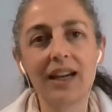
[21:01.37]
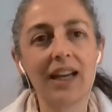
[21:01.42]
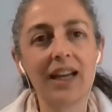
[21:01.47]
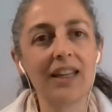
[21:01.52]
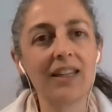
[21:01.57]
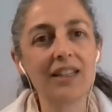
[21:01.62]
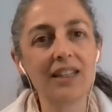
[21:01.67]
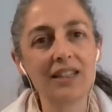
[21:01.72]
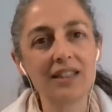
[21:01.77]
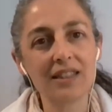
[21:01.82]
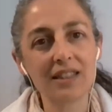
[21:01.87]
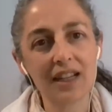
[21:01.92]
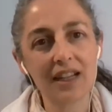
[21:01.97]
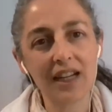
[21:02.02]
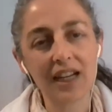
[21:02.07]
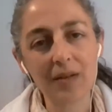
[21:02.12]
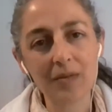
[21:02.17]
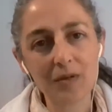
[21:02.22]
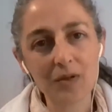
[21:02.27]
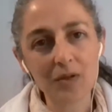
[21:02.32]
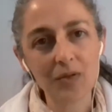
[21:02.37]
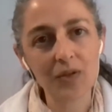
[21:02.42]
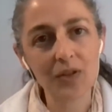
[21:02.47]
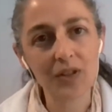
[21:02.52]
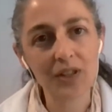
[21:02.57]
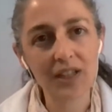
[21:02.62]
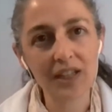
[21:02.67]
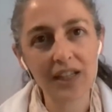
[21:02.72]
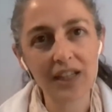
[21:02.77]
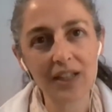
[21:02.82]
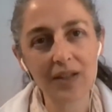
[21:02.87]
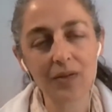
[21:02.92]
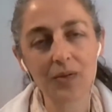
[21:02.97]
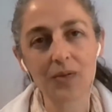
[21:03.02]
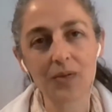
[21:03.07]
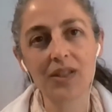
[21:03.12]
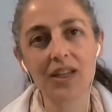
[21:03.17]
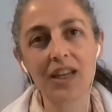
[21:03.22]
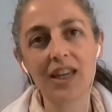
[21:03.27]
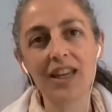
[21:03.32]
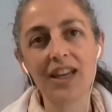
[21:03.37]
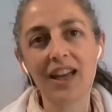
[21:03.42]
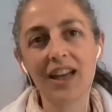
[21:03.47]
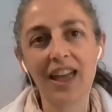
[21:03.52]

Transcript: I need time to say